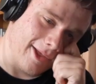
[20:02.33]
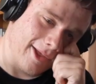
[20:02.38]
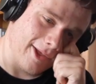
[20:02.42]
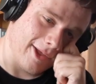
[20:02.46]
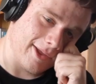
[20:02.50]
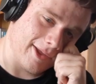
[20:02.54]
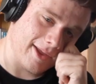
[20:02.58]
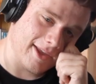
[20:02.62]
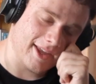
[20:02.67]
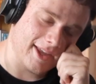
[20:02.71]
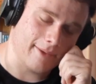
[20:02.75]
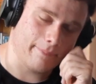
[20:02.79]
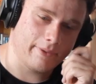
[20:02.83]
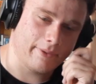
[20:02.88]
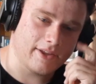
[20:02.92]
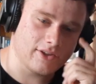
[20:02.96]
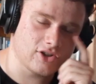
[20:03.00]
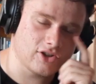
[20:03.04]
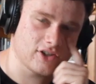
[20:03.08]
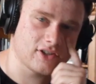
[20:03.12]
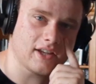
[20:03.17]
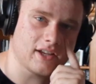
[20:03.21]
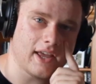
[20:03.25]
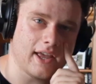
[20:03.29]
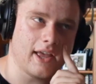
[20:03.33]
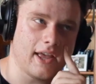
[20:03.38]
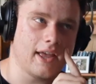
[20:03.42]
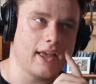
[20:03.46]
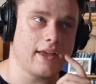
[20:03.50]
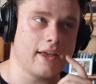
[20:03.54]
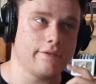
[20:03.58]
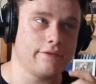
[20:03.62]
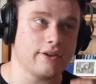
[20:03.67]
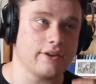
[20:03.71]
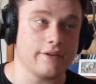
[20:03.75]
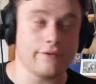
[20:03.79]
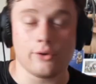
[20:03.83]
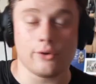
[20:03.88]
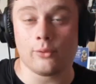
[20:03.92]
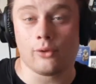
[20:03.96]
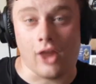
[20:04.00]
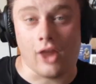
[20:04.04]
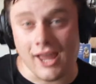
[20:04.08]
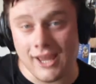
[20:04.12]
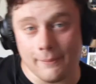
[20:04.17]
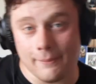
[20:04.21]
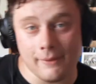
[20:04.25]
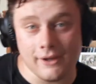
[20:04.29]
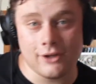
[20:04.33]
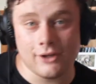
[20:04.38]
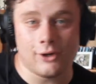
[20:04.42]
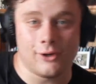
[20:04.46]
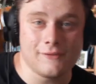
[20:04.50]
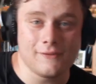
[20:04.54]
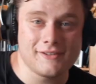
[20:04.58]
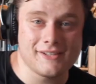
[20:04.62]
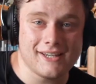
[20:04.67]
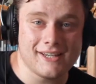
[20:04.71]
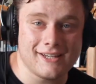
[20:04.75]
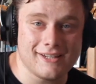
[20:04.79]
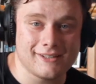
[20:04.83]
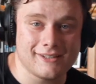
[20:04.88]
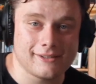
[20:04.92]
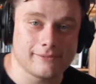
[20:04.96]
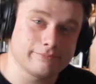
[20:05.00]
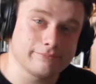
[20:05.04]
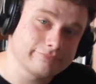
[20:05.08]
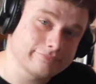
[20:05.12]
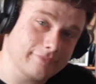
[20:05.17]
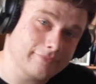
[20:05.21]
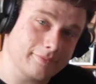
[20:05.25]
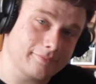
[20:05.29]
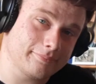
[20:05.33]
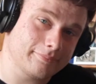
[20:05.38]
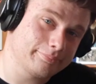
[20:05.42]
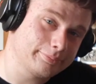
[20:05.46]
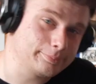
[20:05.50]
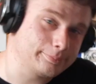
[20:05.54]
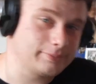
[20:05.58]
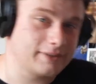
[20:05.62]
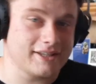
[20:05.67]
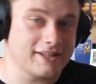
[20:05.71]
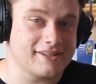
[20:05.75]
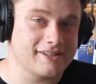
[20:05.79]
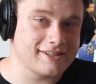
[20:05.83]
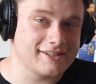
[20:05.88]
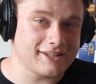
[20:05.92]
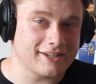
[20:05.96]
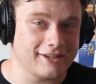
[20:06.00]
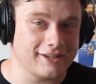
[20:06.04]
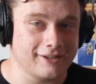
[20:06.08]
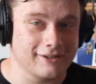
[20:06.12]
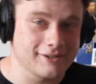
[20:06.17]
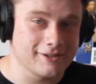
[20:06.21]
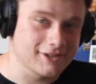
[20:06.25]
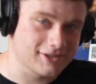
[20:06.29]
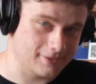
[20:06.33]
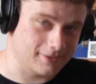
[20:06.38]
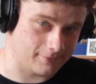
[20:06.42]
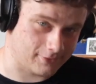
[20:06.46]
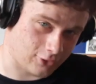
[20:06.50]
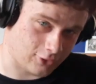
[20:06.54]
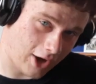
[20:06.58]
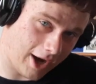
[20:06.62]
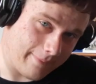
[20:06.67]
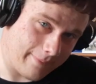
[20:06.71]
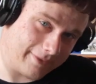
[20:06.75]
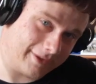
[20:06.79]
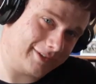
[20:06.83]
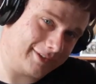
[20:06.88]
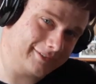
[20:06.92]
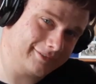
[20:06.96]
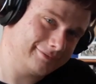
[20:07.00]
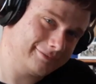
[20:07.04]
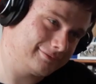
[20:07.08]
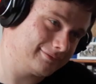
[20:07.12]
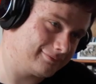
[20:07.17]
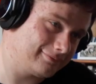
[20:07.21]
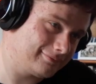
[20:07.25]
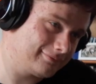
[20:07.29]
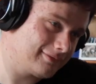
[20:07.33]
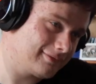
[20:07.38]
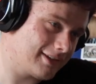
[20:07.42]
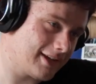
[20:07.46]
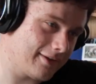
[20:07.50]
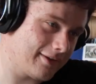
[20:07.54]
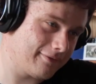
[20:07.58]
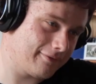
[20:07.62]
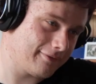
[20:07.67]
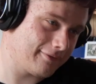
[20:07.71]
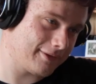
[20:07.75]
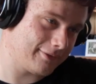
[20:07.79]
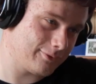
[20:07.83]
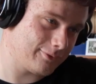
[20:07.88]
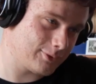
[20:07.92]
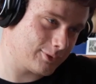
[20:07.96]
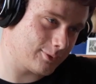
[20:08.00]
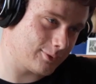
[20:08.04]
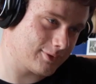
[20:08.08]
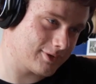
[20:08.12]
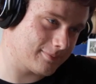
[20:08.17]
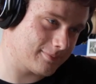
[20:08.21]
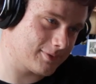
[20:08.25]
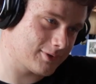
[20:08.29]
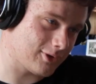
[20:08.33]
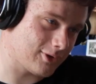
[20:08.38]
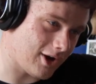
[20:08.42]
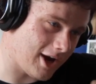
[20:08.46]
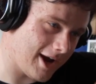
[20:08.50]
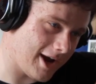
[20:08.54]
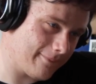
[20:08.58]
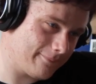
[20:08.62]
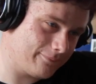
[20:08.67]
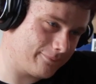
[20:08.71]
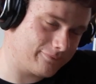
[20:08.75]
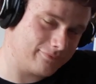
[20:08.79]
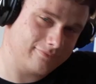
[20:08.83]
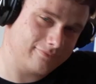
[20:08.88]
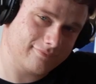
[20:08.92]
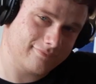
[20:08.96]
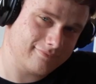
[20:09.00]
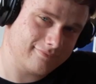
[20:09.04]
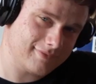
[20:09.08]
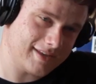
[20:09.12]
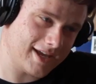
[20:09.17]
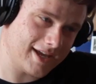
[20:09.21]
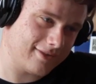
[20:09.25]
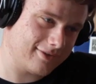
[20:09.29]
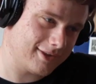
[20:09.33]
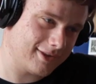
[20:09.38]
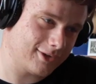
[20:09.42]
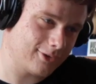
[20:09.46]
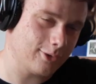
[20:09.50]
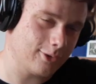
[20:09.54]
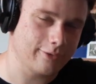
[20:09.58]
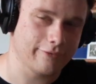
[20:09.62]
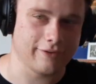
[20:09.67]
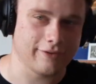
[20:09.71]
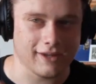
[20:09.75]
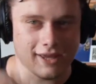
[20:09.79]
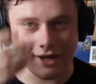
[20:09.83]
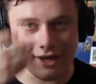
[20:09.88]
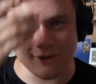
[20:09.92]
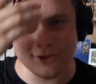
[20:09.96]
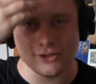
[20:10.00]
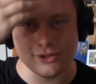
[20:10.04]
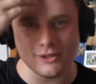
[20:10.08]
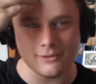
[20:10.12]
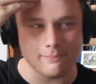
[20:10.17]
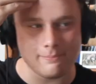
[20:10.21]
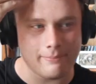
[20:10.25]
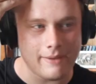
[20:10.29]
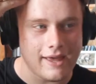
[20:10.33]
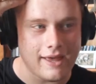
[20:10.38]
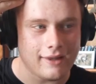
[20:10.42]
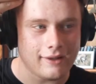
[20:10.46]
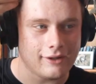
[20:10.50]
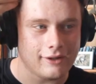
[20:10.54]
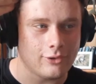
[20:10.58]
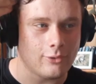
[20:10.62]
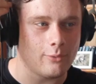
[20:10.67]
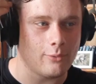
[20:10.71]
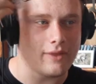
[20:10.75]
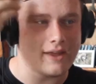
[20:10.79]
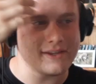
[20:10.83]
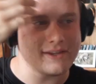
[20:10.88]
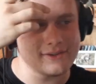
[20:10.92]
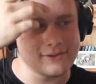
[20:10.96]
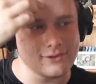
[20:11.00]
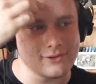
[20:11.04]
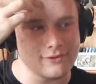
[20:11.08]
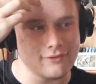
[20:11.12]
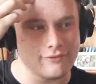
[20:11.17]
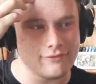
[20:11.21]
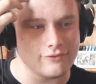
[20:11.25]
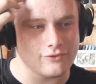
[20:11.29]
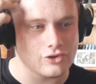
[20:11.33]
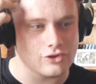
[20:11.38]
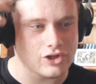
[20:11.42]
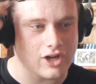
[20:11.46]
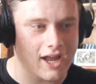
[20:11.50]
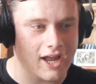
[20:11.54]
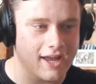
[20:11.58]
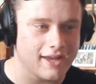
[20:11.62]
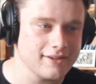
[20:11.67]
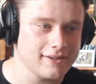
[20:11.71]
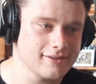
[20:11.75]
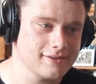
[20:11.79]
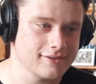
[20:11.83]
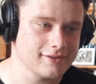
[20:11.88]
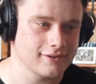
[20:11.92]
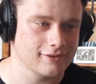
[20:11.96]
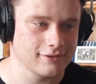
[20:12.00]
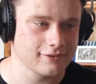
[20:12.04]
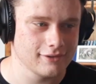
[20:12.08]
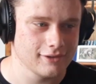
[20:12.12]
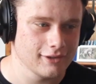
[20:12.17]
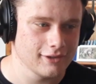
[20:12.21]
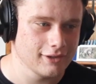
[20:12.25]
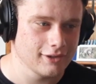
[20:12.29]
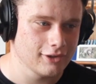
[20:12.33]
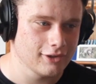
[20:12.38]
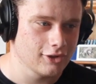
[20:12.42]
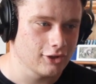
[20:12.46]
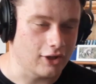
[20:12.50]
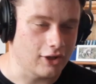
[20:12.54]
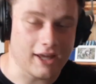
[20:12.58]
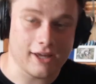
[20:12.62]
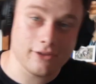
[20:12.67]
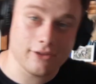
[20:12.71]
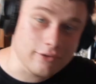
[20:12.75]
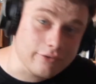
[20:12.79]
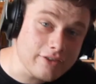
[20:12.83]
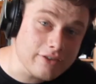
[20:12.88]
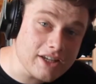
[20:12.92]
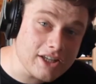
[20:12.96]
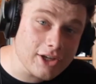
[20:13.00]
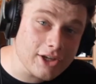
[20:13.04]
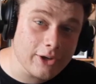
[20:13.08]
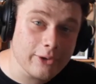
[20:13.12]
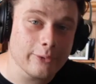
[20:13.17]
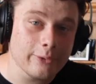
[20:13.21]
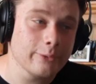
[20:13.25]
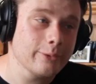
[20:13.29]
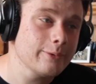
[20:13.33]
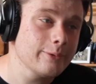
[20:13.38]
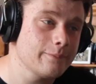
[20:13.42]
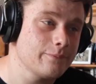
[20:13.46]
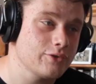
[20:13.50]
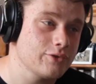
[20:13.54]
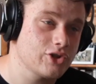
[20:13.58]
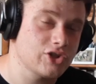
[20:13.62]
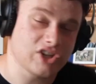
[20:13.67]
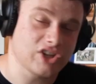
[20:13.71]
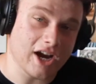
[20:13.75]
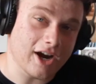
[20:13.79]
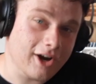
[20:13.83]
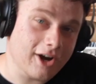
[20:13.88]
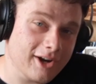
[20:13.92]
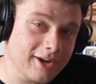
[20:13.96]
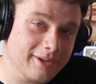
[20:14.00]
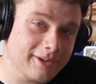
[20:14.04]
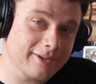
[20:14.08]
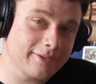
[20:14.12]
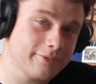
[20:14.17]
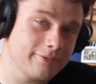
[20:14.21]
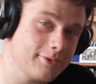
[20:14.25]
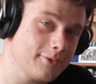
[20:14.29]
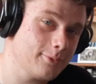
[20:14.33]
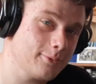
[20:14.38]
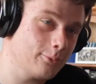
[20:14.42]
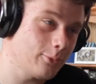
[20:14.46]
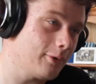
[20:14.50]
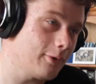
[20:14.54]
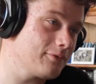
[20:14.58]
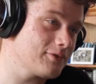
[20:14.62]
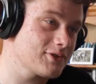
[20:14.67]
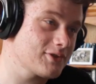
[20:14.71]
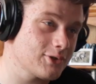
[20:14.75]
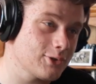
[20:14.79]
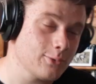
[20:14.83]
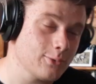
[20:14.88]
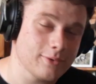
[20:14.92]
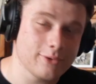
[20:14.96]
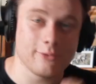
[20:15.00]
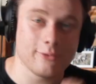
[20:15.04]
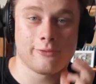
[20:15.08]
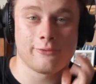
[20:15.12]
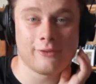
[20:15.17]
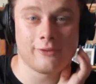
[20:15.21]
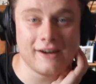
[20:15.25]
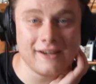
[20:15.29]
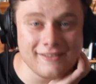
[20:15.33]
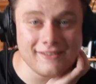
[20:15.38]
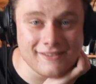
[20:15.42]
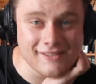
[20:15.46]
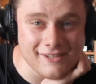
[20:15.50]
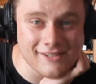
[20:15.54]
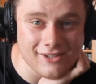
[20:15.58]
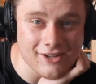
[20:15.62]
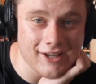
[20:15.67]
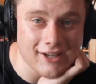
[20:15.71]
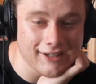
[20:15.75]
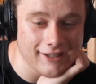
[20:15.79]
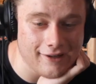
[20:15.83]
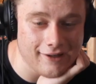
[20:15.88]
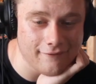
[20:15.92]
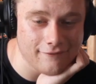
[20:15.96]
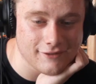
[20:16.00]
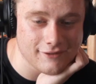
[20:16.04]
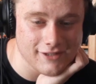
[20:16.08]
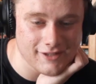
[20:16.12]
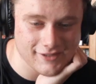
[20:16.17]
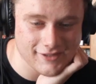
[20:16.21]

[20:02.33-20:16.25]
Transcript: Yeah, but just if you like my content, consider subscribing. If you do subscribe, hit the notification bell and all that sort of jazz, and like the video, share it if you want to with your friends. I'd love to.